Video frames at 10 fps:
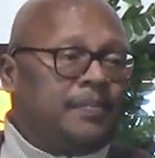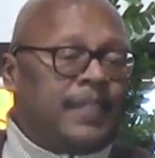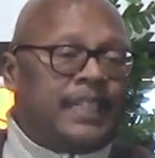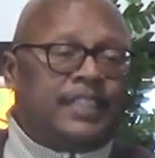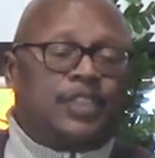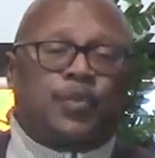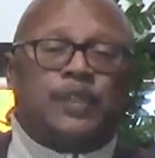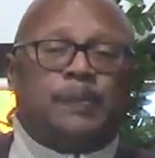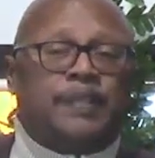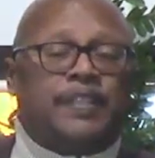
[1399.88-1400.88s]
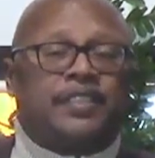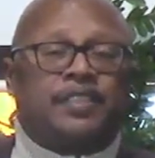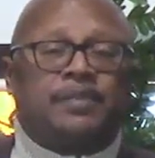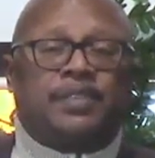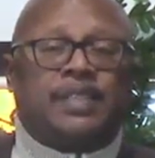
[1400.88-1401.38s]
It's creeping into
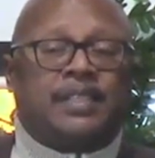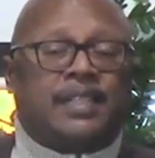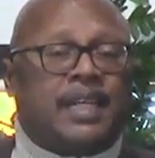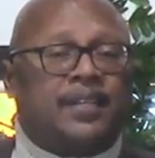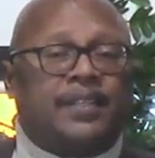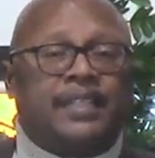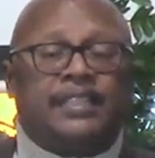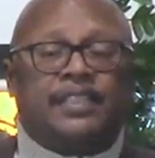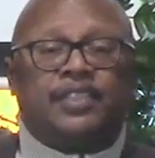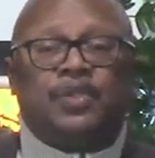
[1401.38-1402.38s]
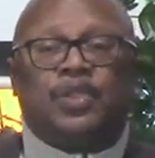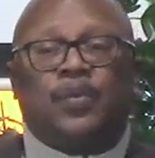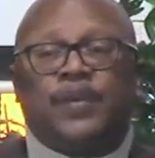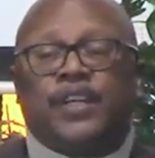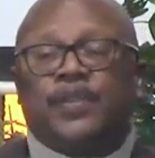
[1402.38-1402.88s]
some congregations. You
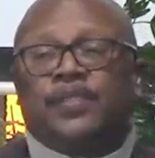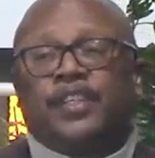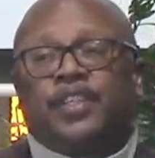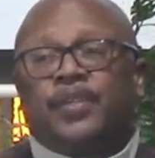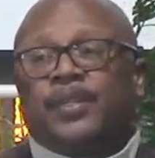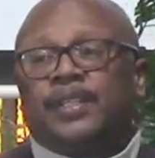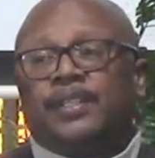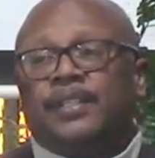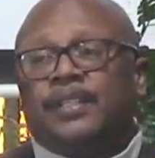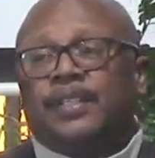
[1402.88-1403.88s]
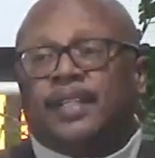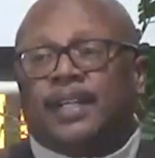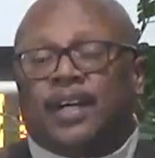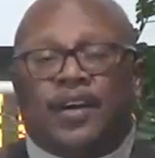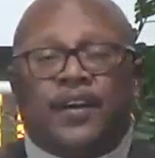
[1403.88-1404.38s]
go in, you think you're at a
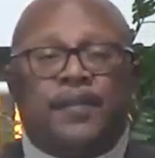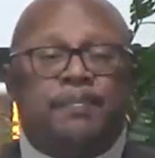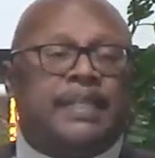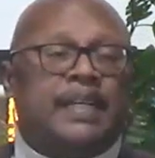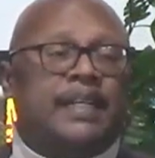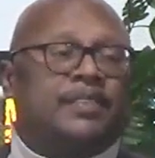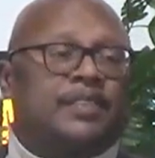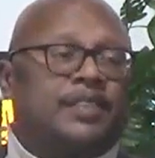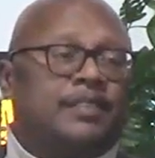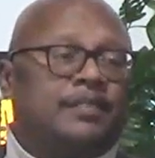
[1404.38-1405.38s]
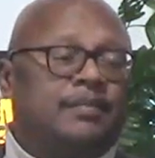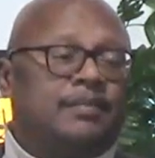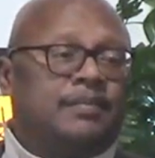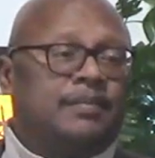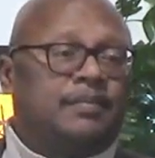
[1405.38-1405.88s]
R&B concert.
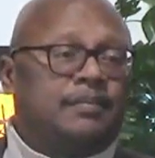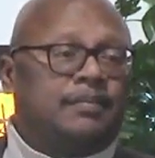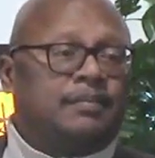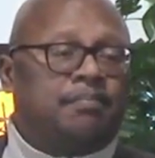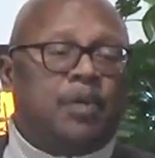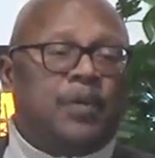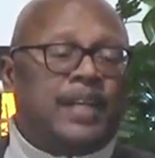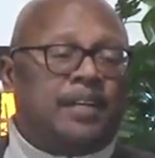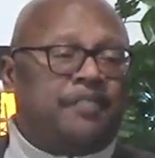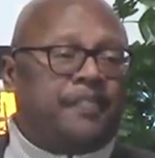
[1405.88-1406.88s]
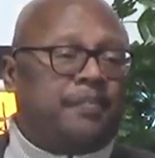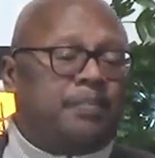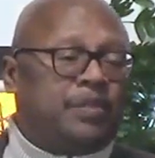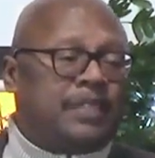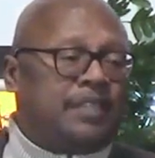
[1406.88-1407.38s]

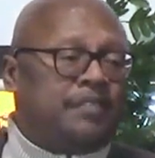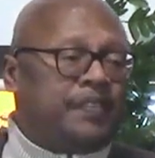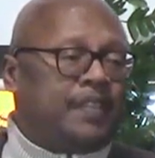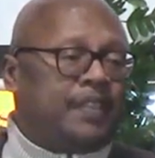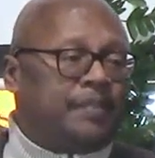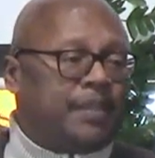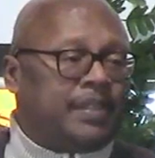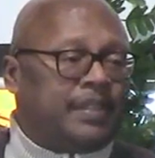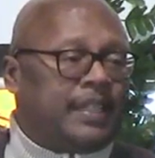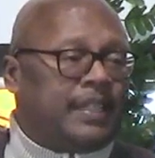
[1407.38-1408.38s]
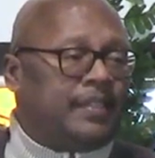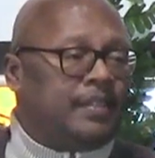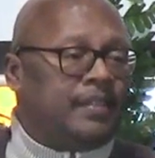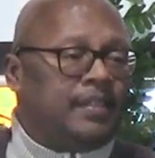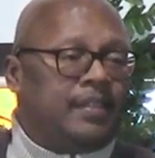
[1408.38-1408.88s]
Motown Philly, Brother Danny.
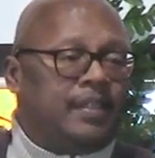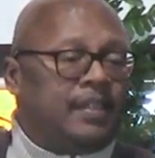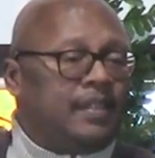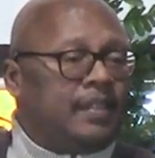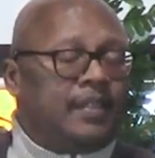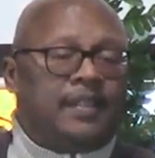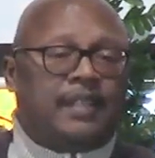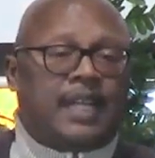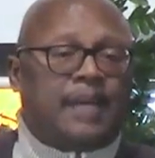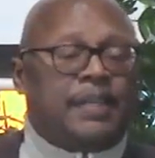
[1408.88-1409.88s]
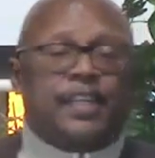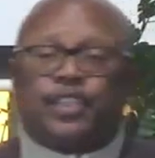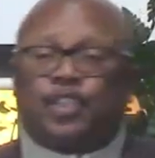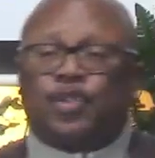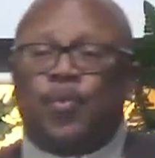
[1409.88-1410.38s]
I mean, they're
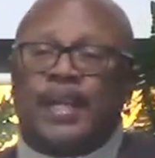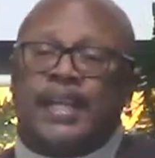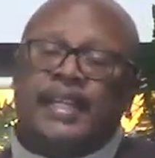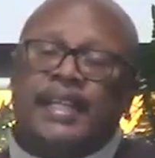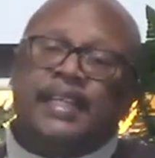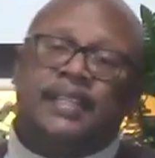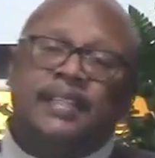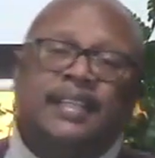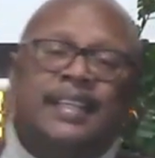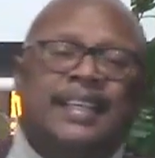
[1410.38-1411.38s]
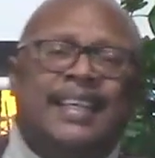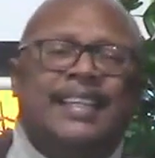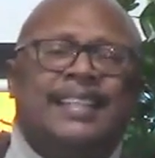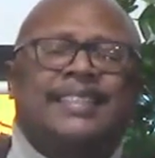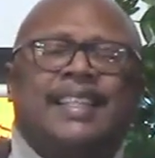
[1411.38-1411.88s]
swaying,
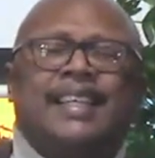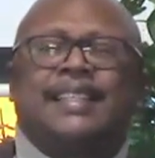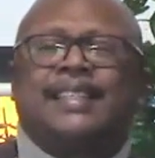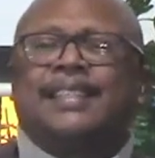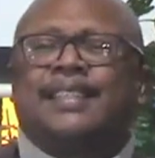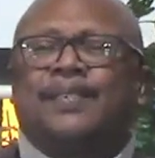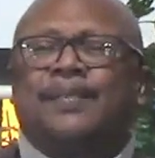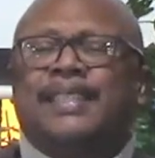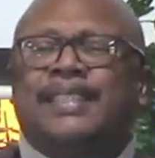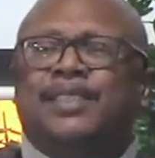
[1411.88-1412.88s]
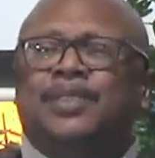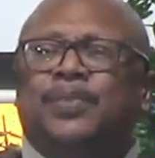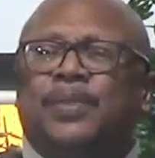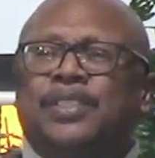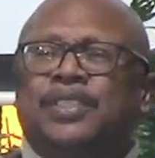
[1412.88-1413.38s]
and it's like, hey, this is
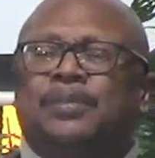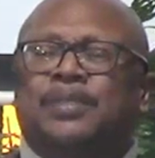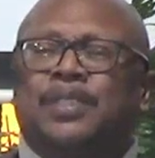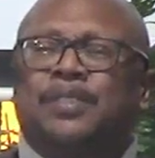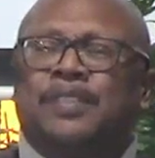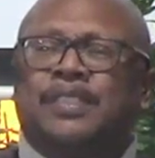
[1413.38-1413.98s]
worship service.